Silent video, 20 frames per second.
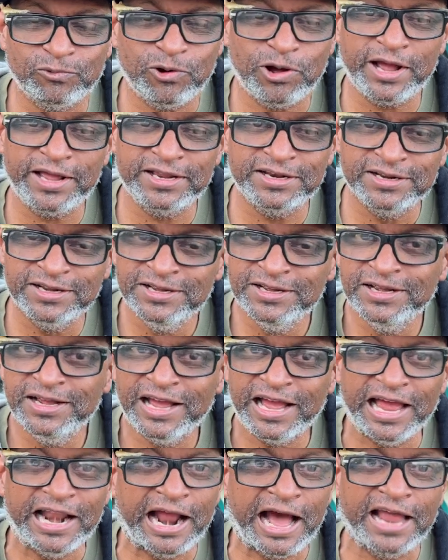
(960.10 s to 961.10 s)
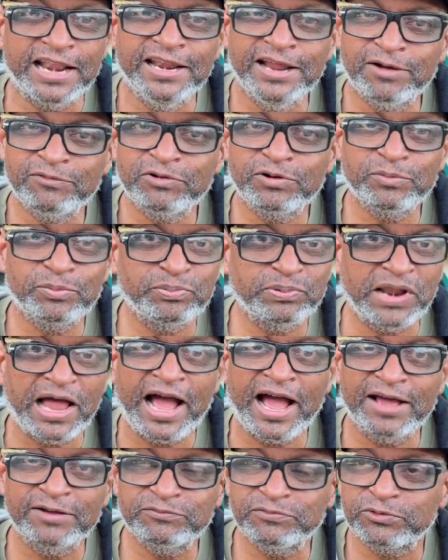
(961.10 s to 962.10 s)
White. And I never
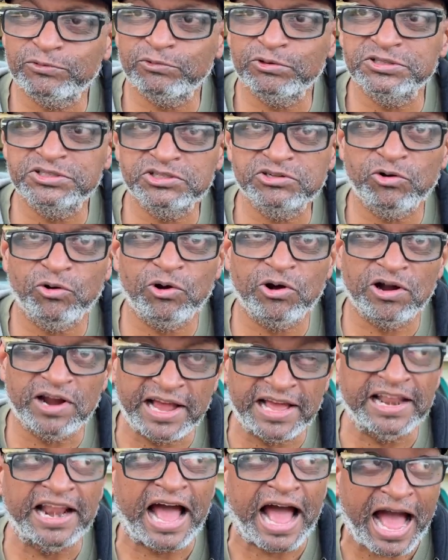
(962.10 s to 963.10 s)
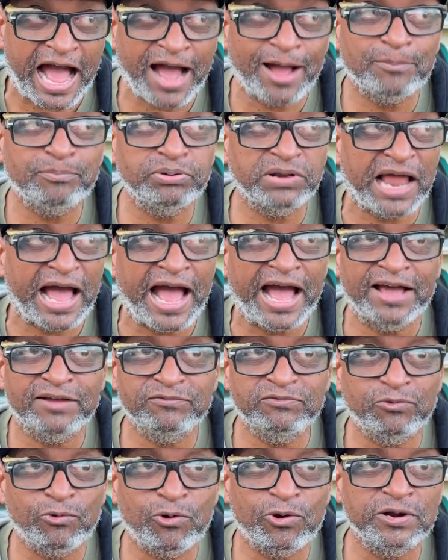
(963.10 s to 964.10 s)
applied for Restore. And I
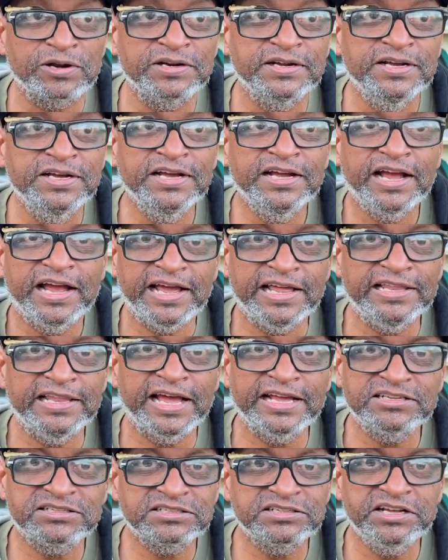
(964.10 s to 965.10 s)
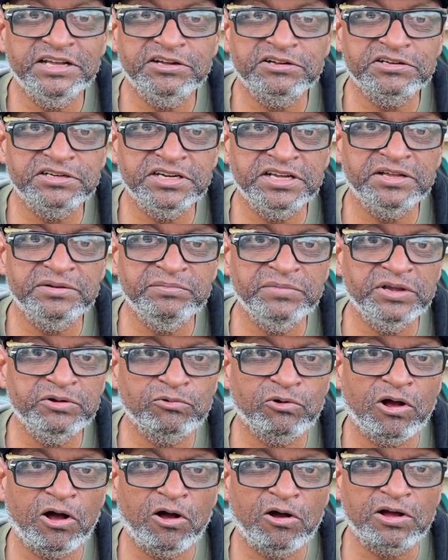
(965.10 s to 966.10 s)
applied for it, and they still did me
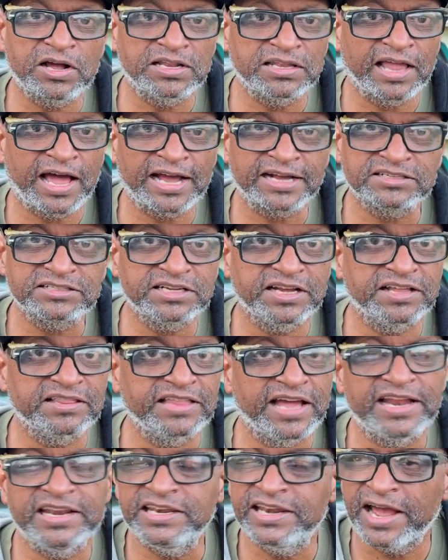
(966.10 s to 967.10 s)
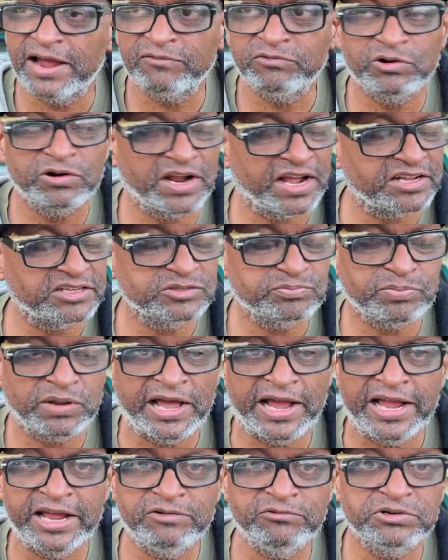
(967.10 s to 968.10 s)
wrong. And like I said, they never
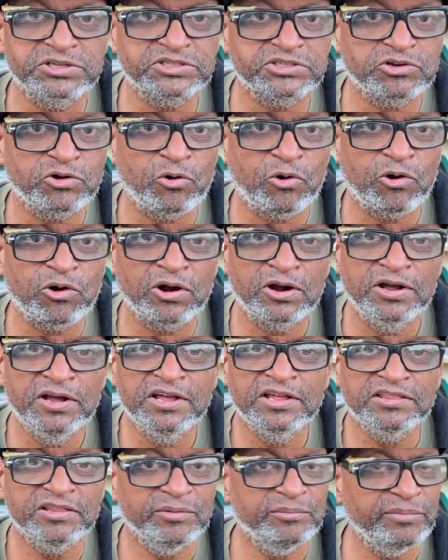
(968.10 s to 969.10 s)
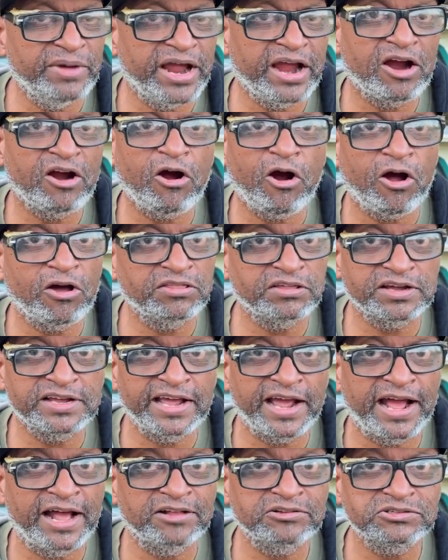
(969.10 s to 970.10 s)
explained Restore, the mayor or the
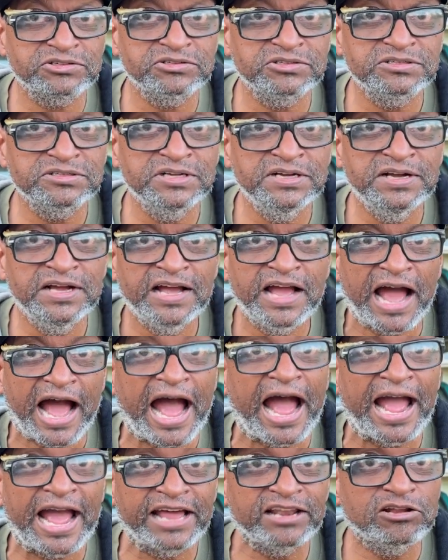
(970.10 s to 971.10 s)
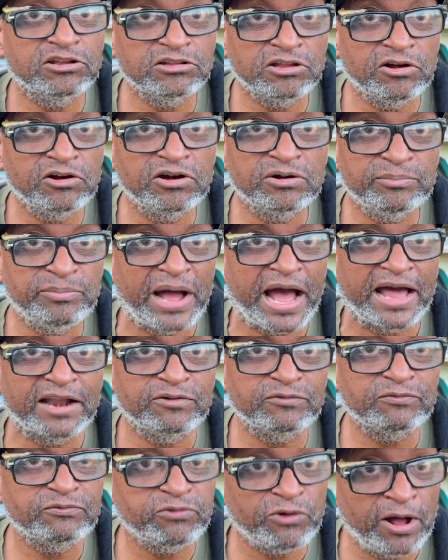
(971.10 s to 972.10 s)
council. I had to learn
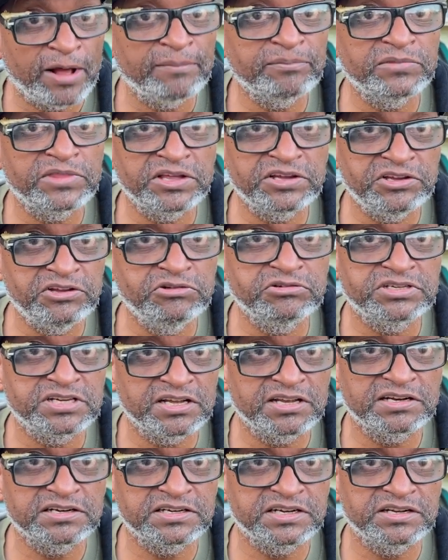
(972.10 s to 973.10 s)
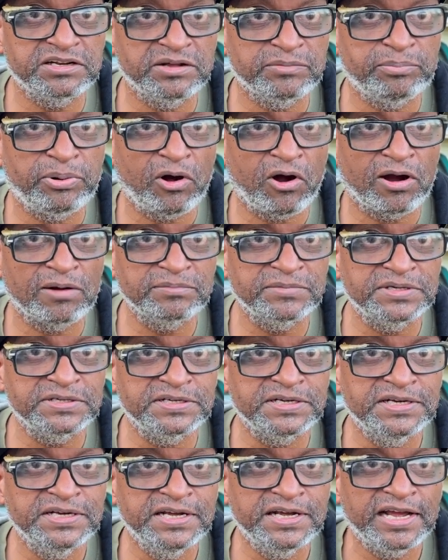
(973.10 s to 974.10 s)
about it from the utility
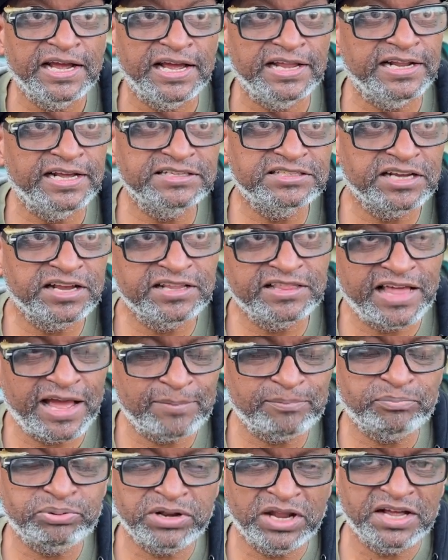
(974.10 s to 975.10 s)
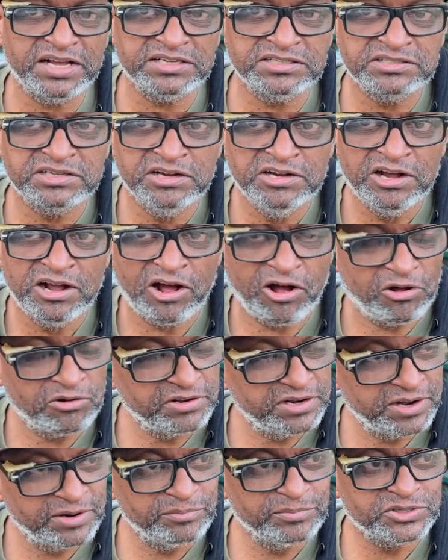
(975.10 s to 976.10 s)
department. And they said that plus
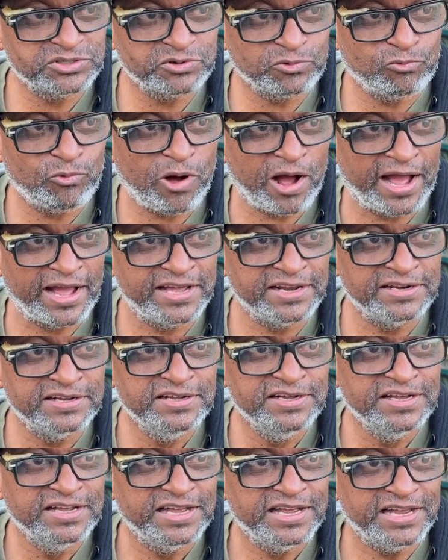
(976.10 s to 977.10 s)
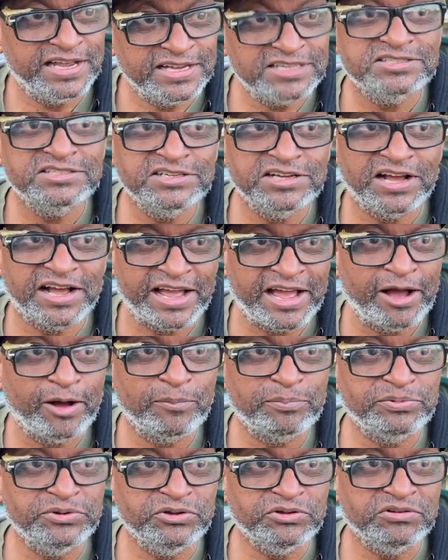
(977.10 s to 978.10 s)
on there, Mr. White, isn't to
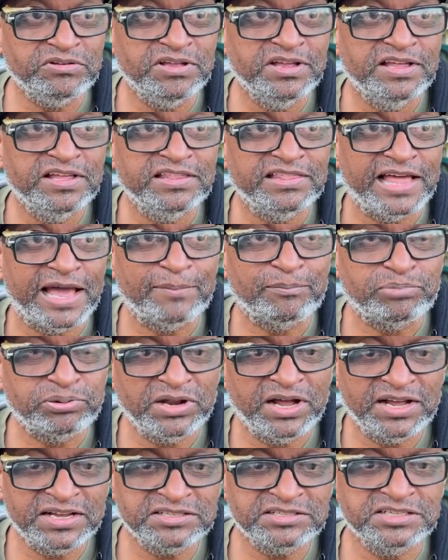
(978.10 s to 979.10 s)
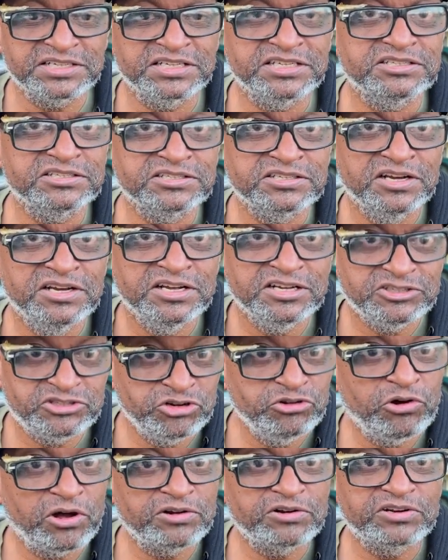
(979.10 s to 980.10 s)
help you. That plus is
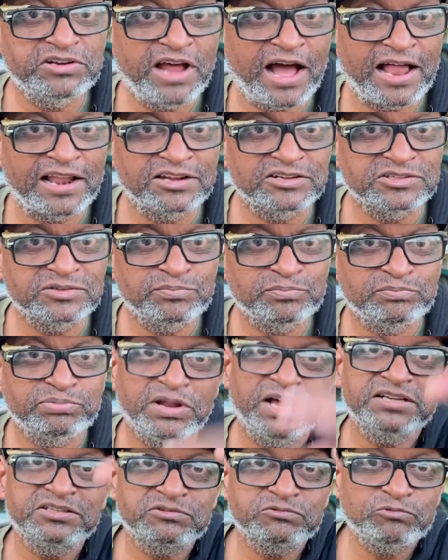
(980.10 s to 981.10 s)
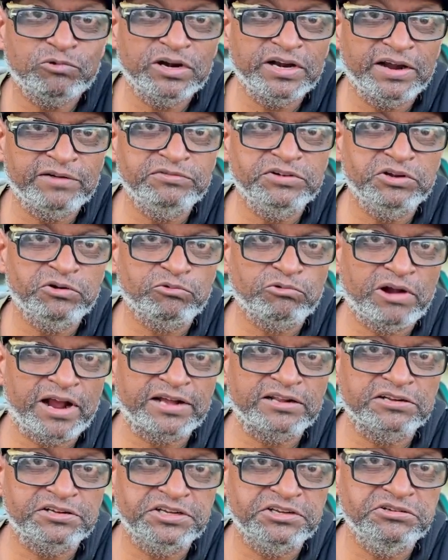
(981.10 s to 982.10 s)
$200 plus whatever your
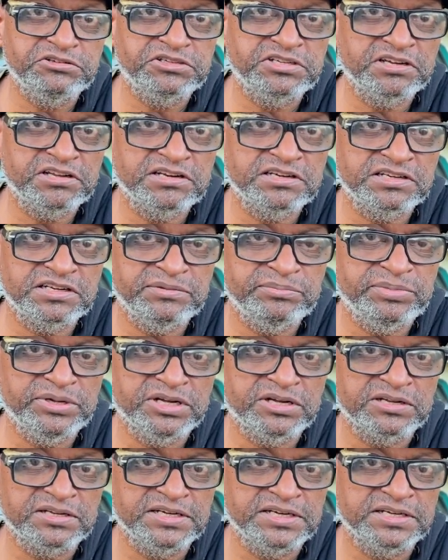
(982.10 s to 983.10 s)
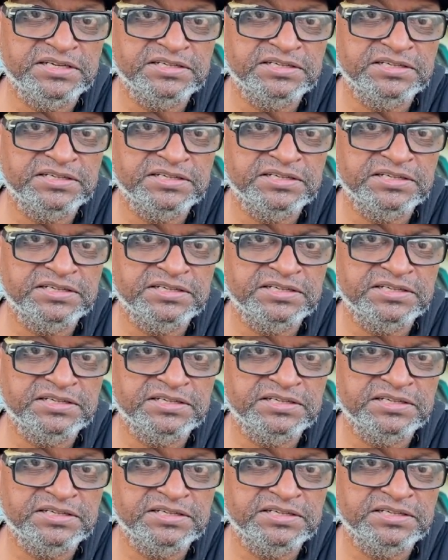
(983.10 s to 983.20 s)
regular utility bill is.